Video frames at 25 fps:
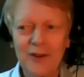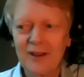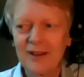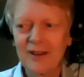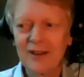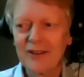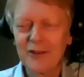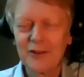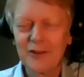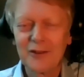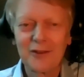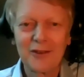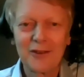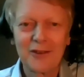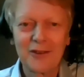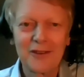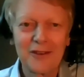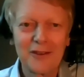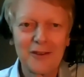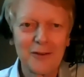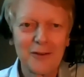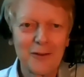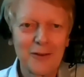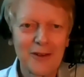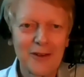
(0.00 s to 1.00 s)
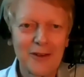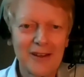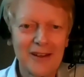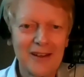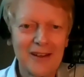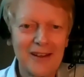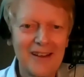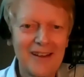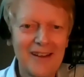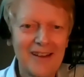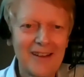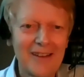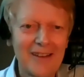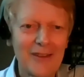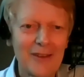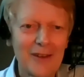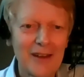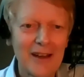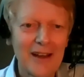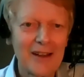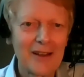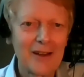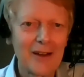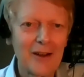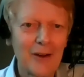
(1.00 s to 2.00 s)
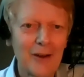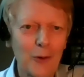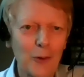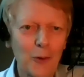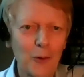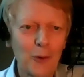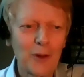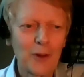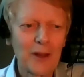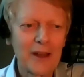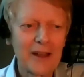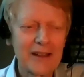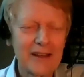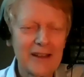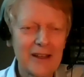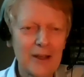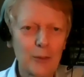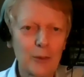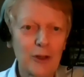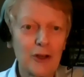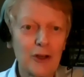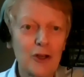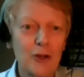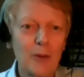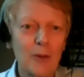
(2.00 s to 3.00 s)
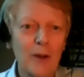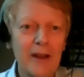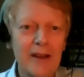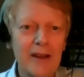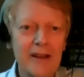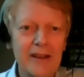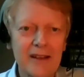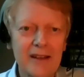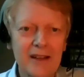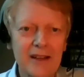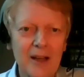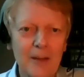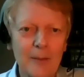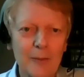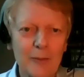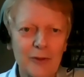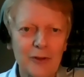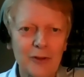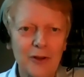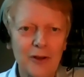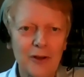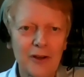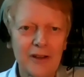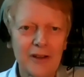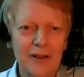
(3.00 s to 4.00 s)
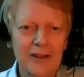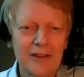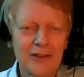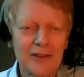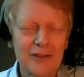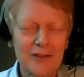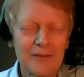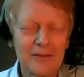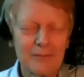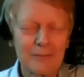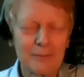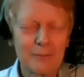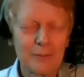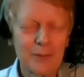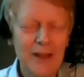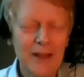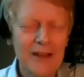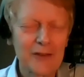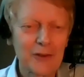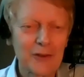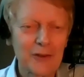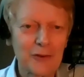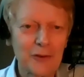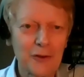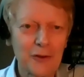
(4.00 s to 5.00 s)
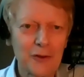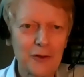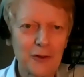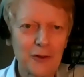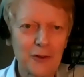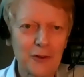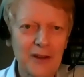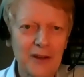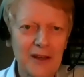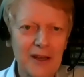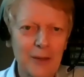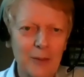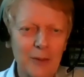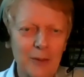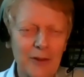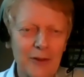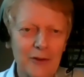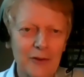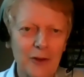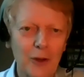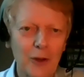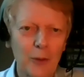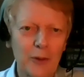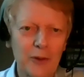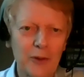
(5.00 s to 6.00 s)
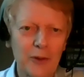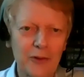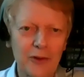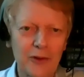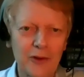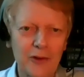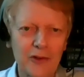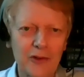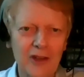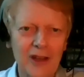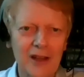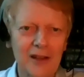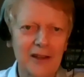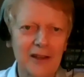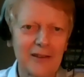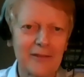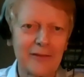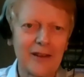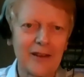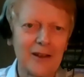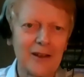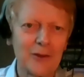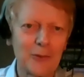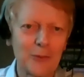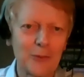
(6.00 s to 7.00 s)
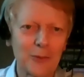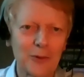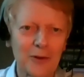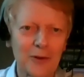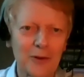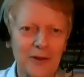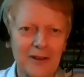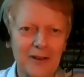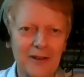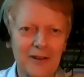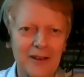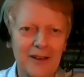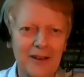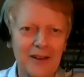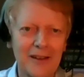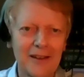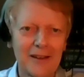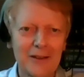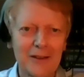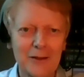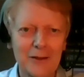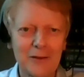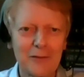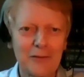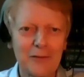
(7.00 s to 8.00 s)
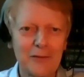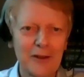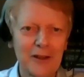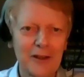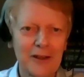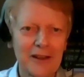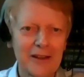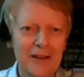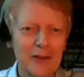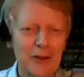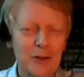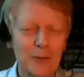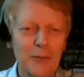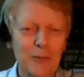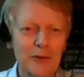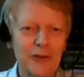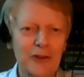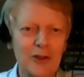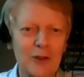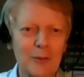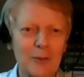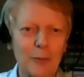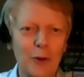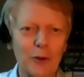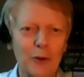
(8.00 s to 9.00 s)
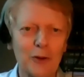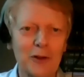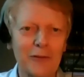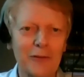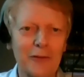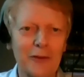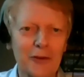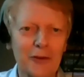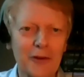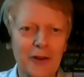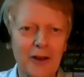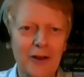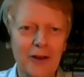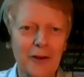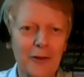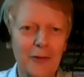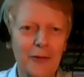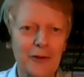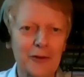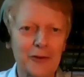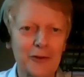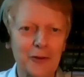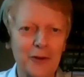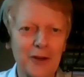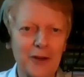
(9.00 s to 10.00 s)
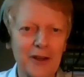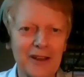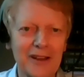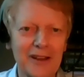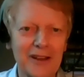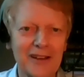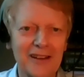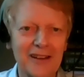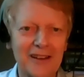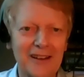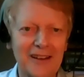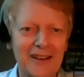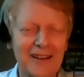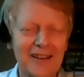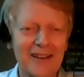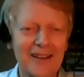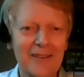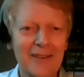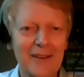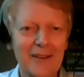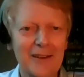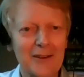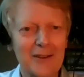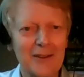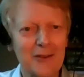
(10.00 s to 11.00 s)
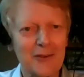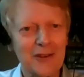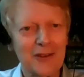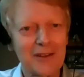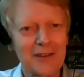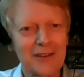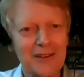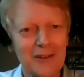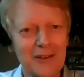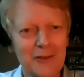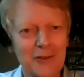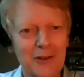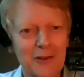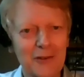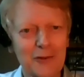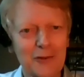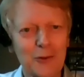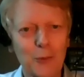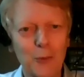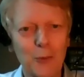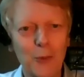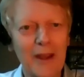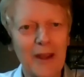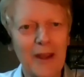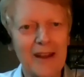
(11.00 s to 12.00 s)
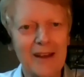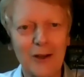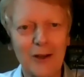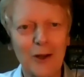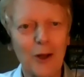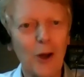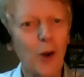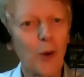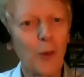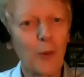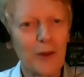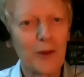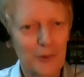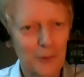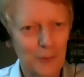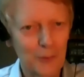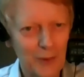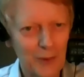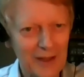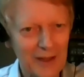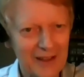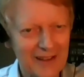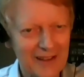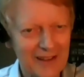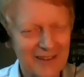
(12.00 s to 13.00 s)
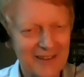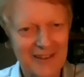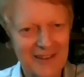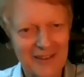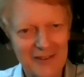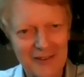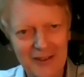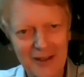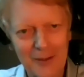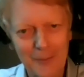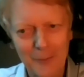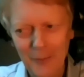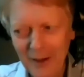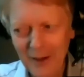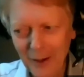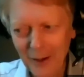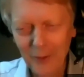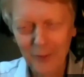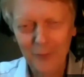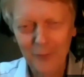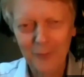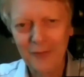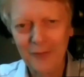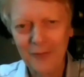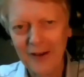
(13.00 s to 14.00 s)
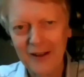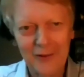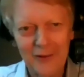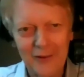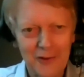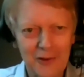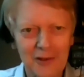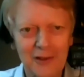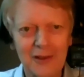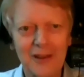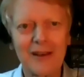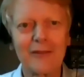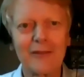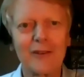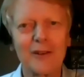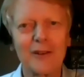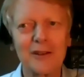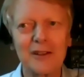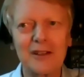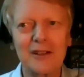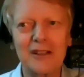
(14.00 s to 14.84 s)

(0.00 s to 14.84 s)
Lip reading: I listened to, the whole idea. When a new idea comes along in plastic surgery anyway, there's always the zealot phase where you feel like you're missing the boat if you're not on the train. And then it suddenly starts to wane. It always wanes, and it somehow finds a level.